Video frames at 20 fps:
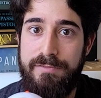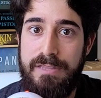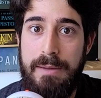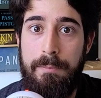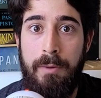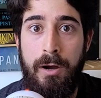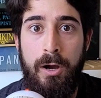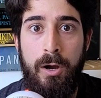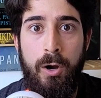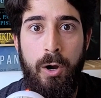them
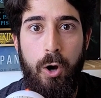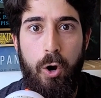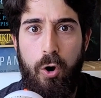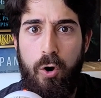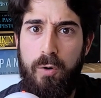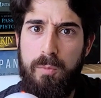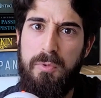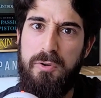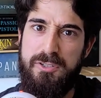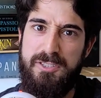
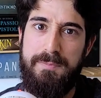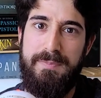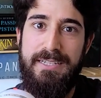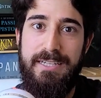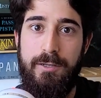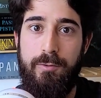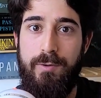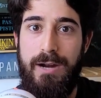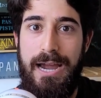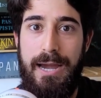almost
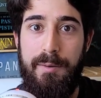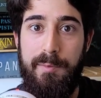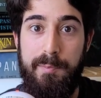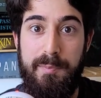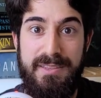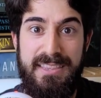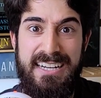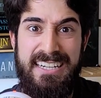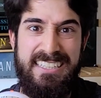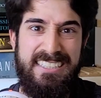being grabbed,
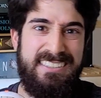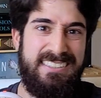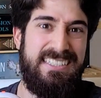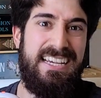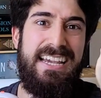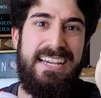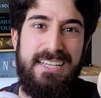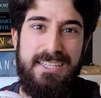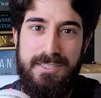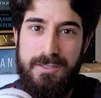but then it
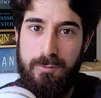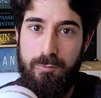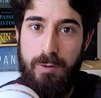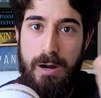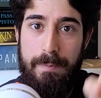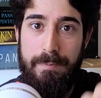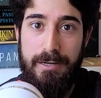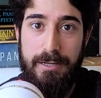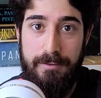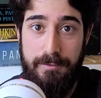takes their
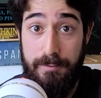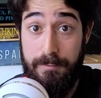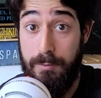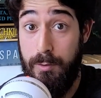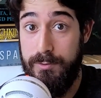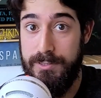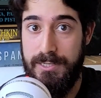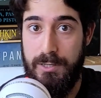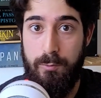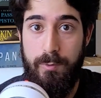weapon and
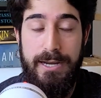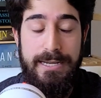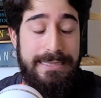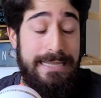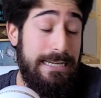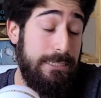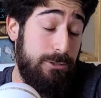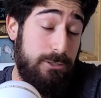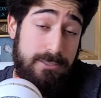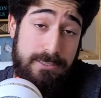throws it away.
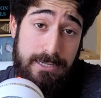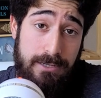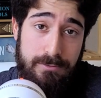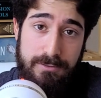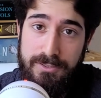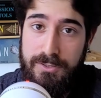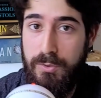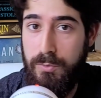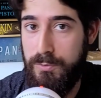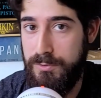That just sounds
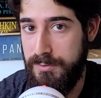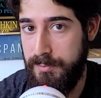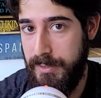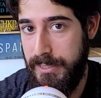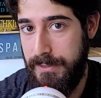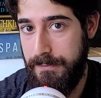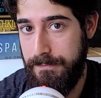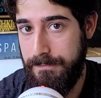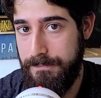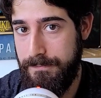cool to
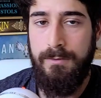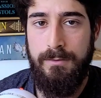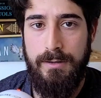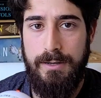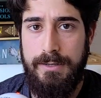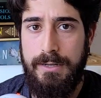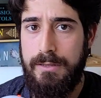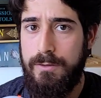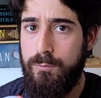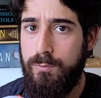me.
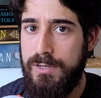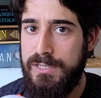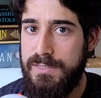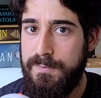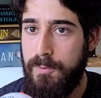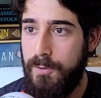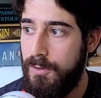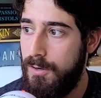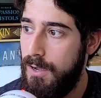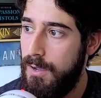Another once
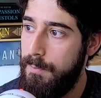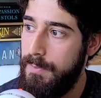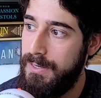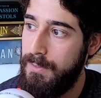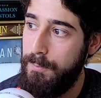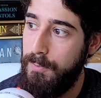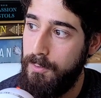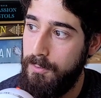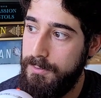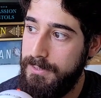per combat
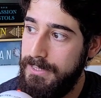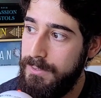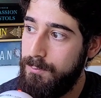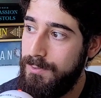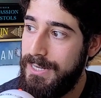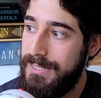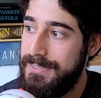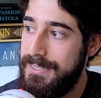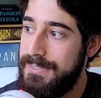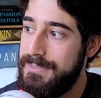ability, when
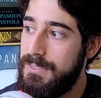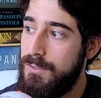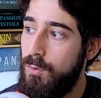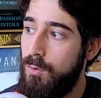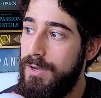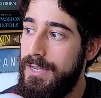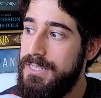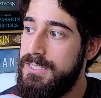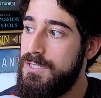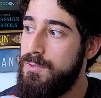a tentacle
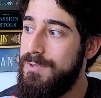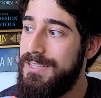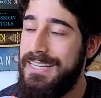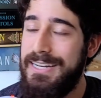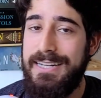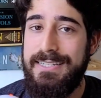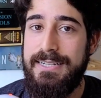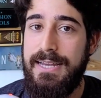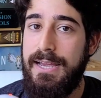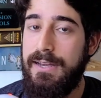hits you with an
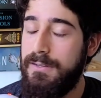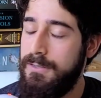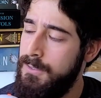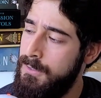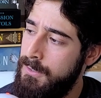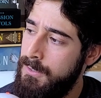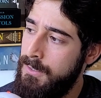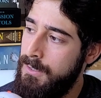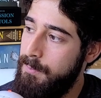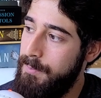attack,
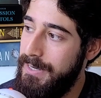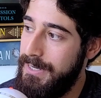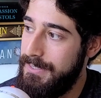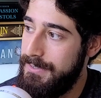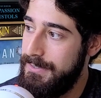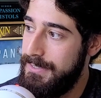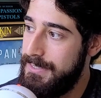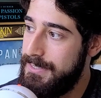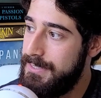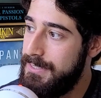make a
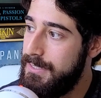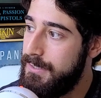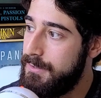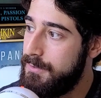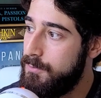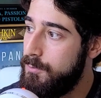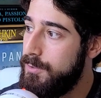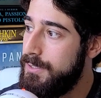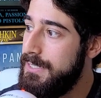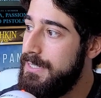DC
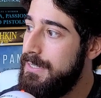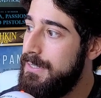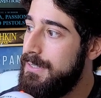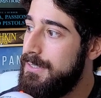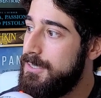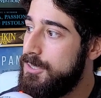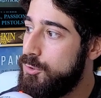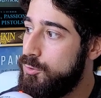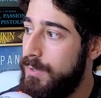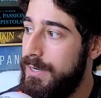30
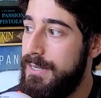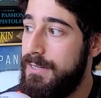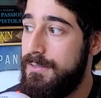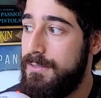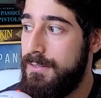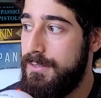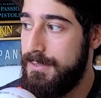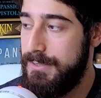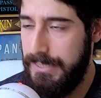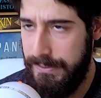strength
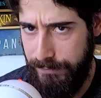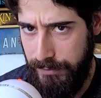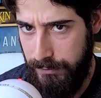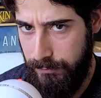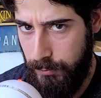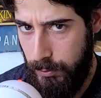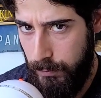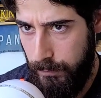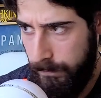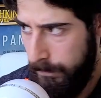saving
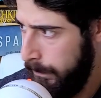throw.